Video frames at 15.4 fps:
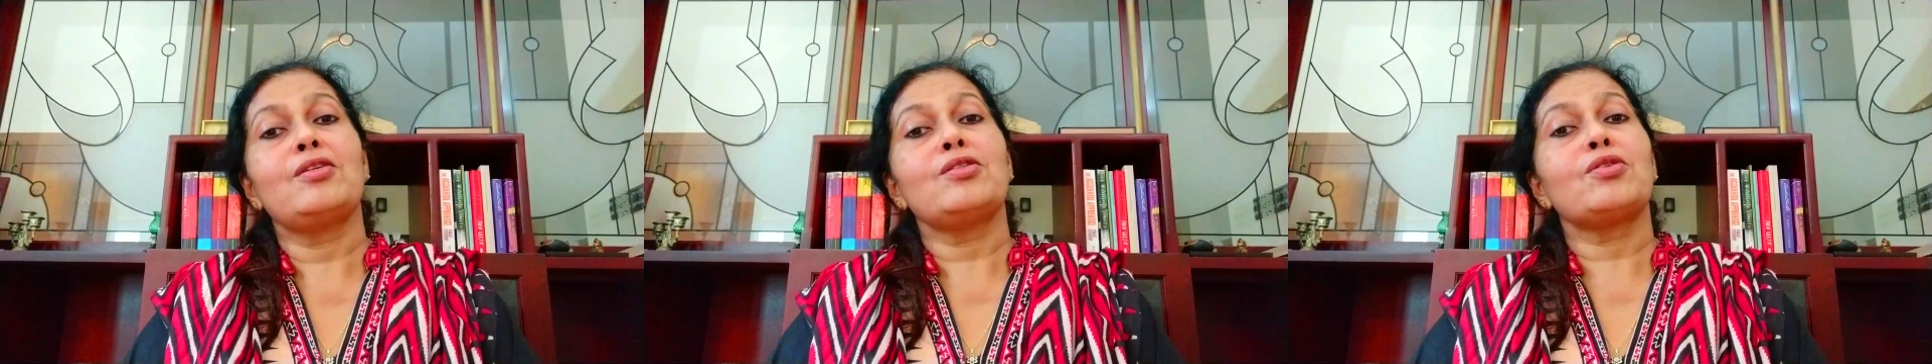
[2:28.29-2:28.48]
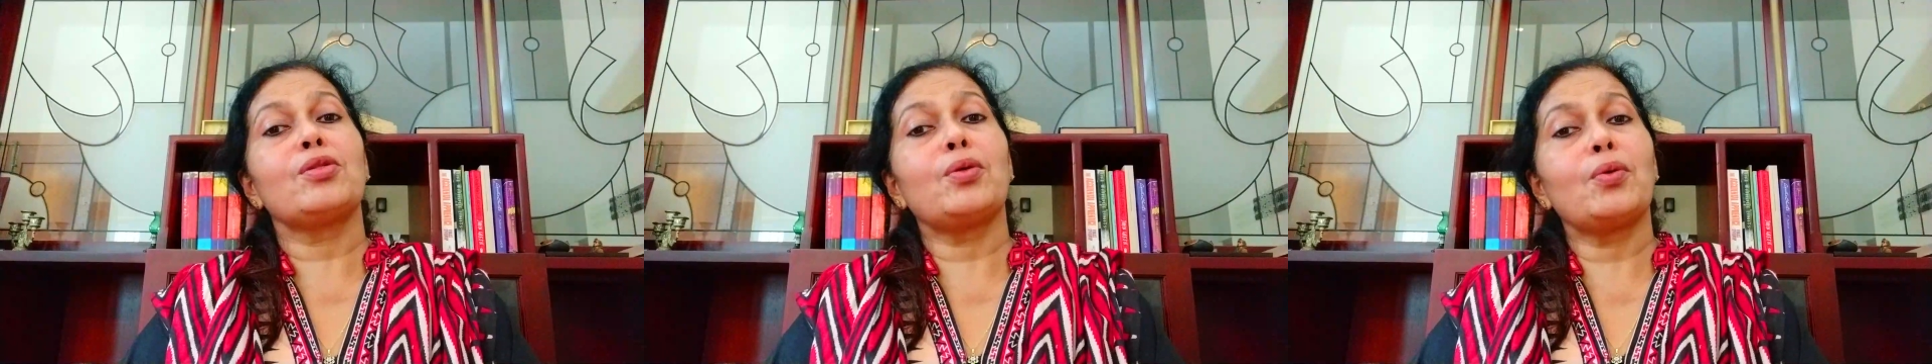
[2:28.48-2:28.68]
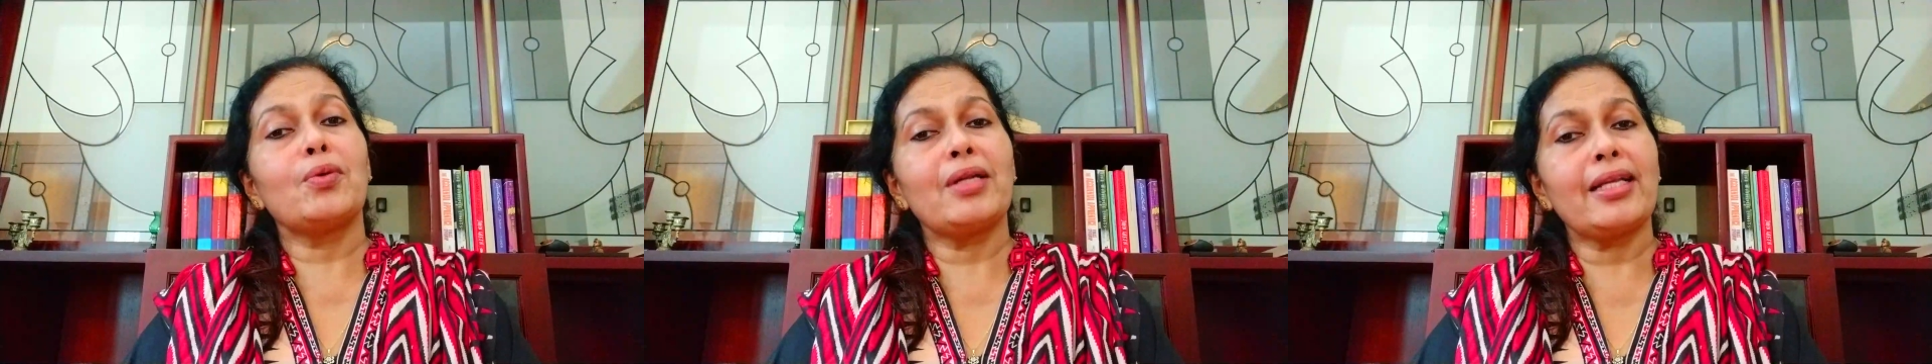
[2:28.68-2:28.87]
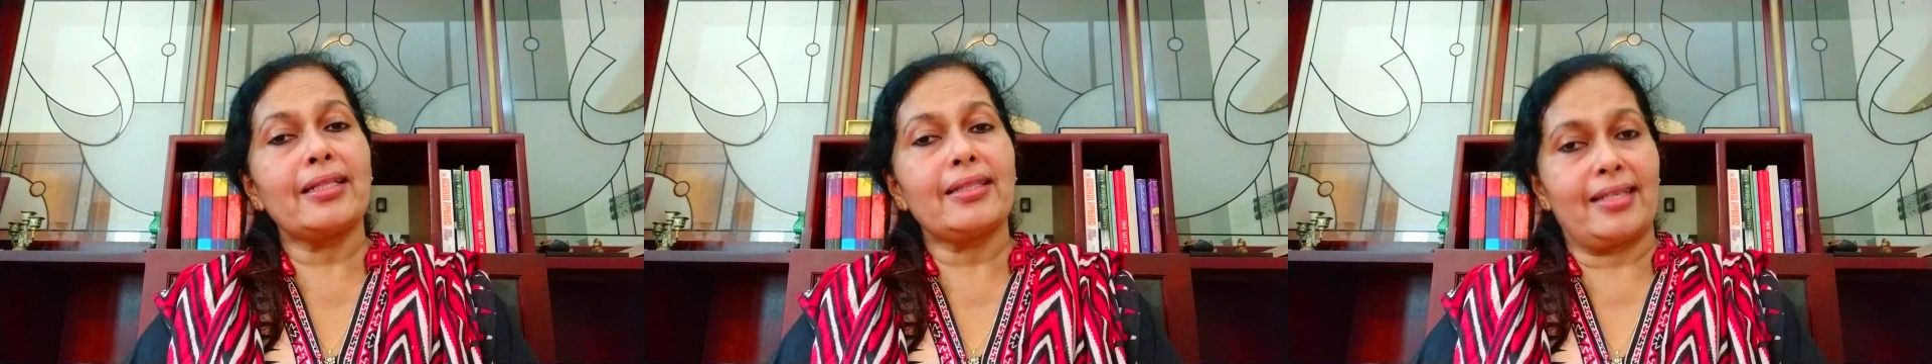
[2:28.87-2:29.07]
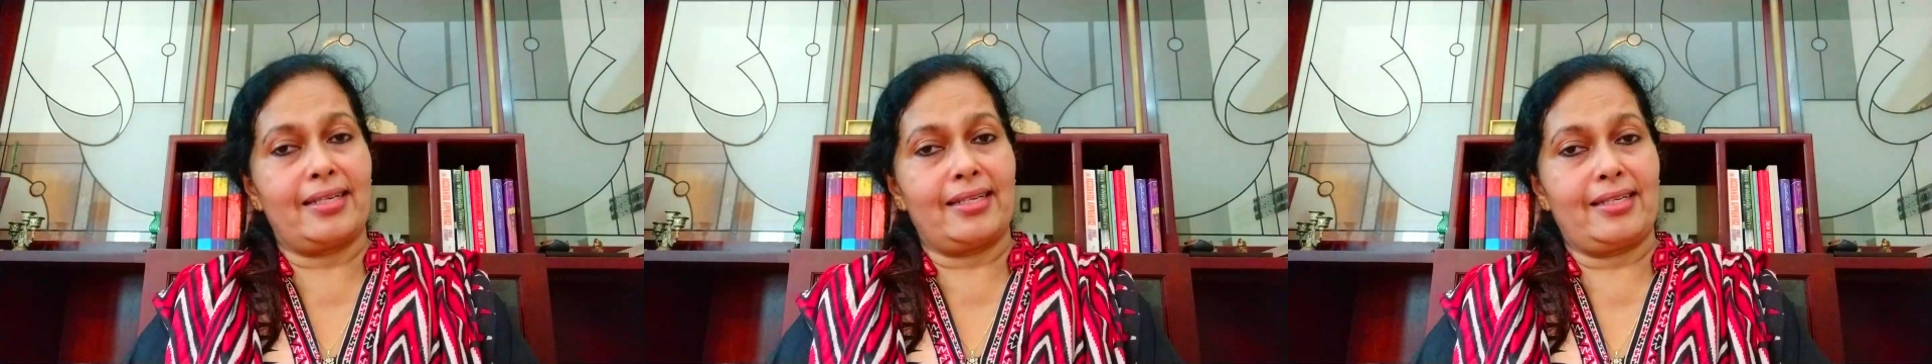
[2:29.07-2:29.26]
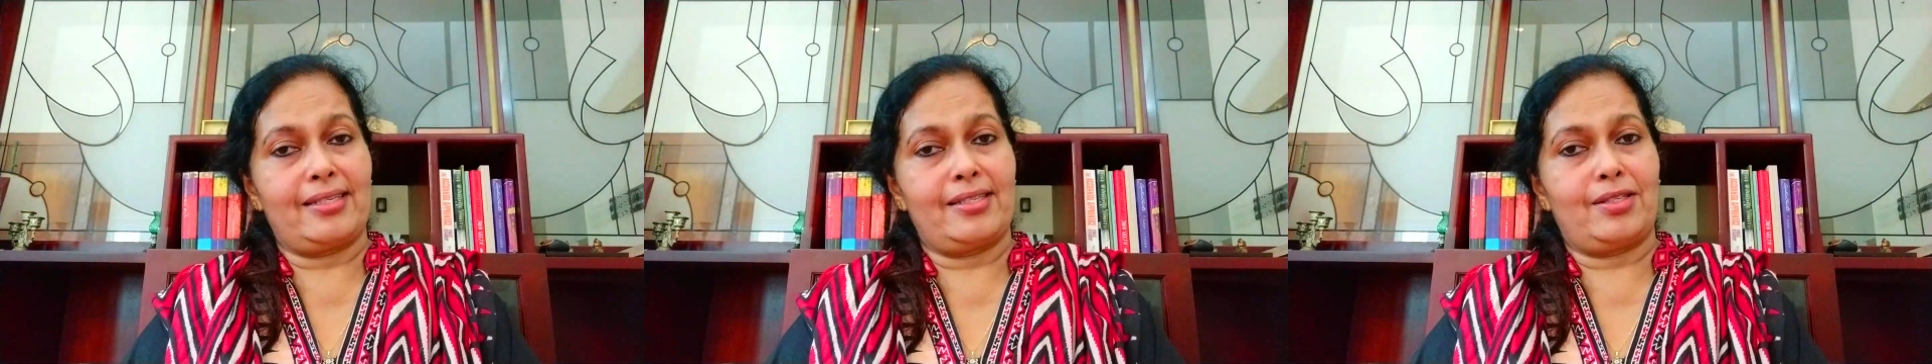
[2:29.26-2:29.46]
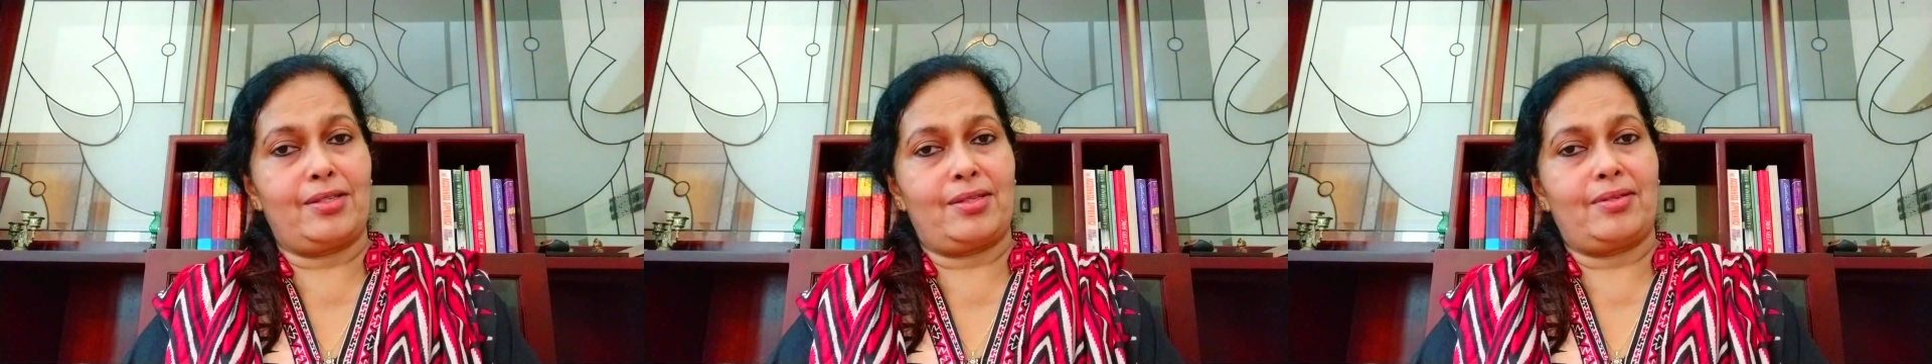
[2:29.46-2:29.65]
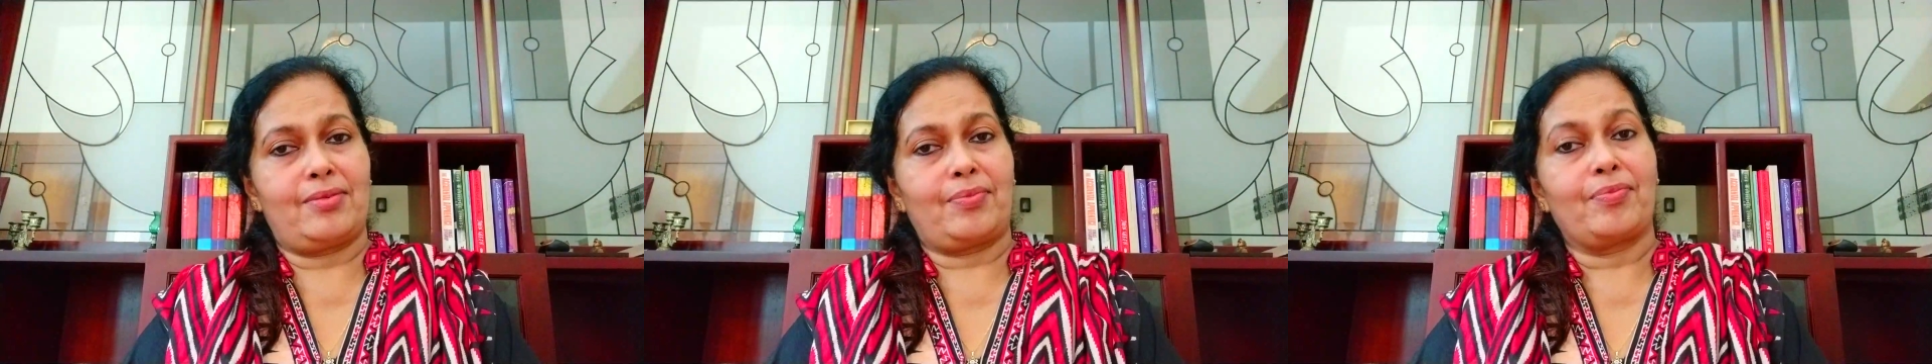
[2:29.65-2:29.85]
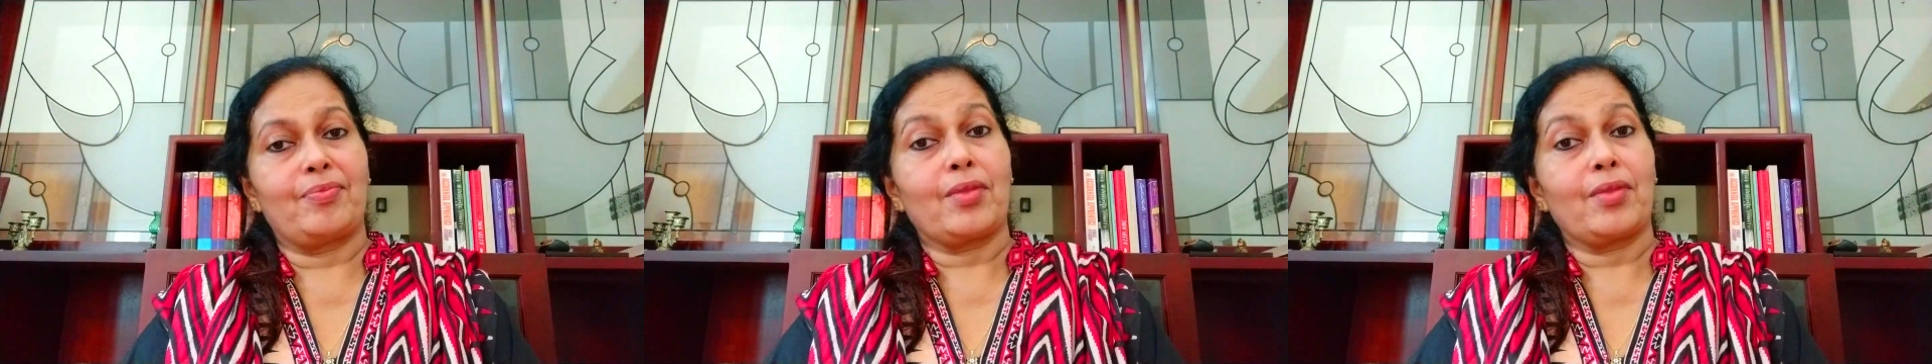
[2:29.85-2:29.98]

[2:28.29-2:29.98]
So the only thing is,